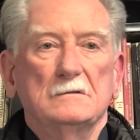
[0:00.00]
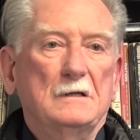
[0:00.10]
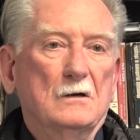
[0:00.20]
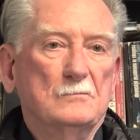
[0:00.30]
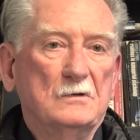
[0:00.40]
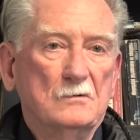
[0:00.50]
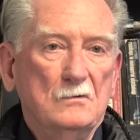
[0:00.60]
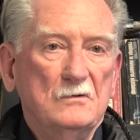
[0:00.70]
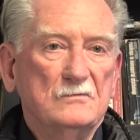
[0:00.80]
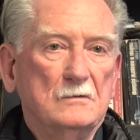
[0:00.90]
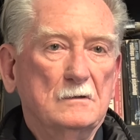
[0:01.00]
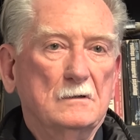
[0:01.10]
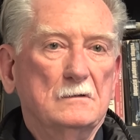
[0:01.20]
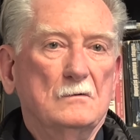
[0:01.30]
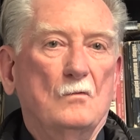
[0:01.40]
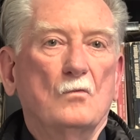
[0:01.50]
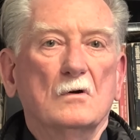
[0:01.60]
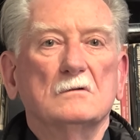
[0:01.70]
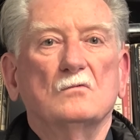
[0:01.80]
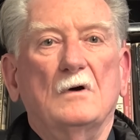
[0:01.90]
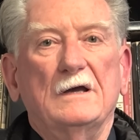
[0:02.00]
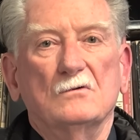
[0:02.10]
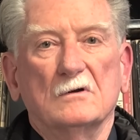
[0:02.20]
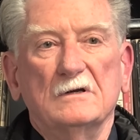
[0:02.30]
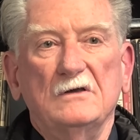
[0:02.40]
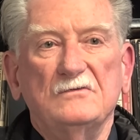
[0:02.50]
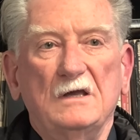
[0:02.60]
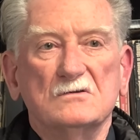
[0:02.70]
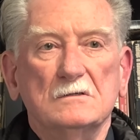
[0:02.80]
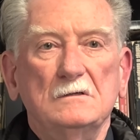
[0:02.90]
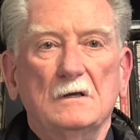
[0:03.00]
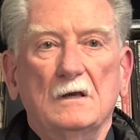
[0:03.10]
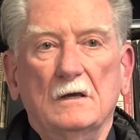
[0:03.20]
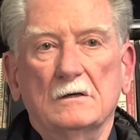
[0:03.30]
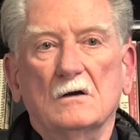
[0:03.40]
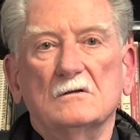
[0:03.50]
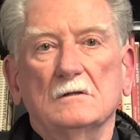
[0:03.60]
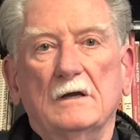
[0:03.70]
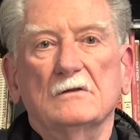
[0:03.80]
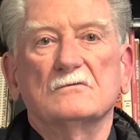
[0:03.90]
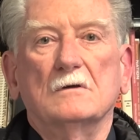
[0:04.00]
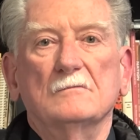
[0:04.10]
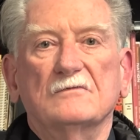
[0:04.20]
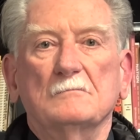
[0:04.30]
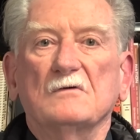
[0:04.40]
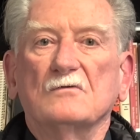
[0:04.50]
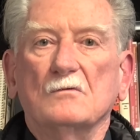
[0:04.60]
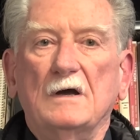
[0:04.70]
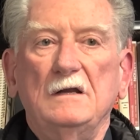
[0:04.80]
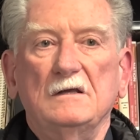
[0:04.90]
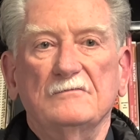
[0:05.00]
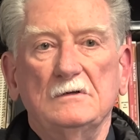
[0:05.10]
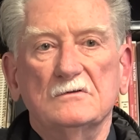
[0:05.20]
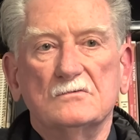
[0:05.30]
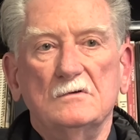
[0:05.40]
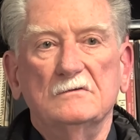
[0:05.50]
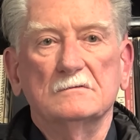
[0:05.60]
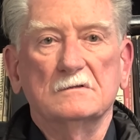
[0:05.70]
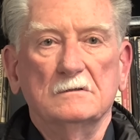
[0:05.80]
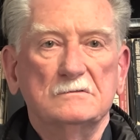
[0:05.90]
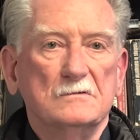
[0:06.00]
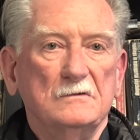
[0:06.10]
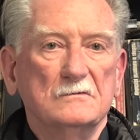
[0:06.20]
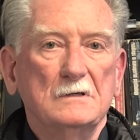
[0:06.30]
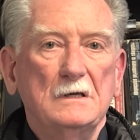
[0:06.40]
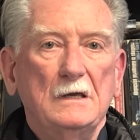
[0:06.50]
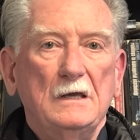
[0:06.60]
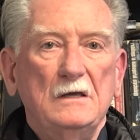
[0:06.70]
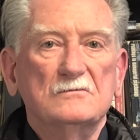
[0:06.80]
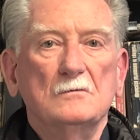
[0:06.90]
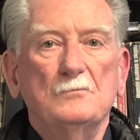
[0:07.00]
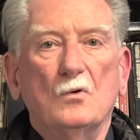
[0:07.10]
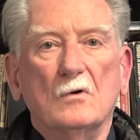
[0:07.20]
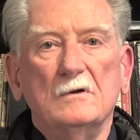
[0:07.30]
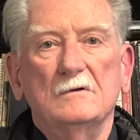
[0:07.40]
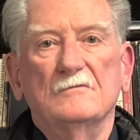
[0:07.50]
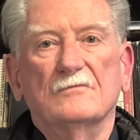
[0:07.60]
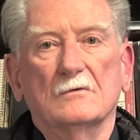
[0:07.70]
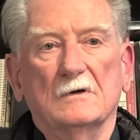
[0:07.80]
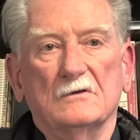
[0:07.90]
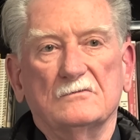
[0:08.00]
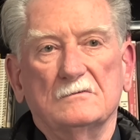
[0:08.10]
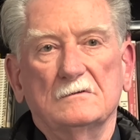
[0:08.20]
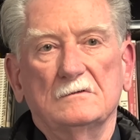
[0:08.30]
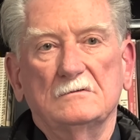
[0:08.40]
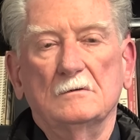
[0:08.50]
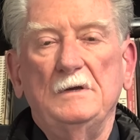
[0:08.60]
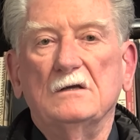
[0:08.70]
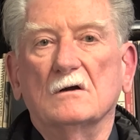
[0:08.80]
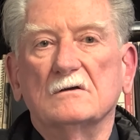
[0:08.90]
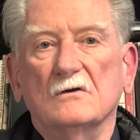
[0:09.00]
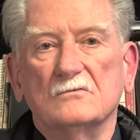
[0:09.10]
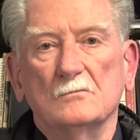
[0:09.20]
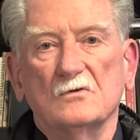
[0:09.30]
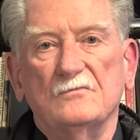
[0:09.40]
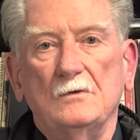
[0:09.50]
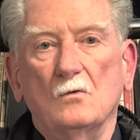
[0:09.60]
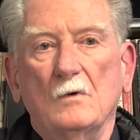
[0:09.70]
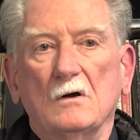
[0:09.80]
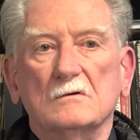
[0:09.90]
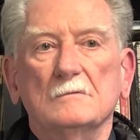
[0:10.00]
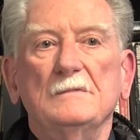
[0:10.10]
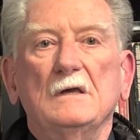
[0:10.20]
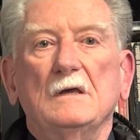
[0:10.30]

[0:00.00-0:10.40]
Now, Munro is a worldwide organization, and our clients come from a variety of industries and countries. It's important for us to make our customers feel welcome,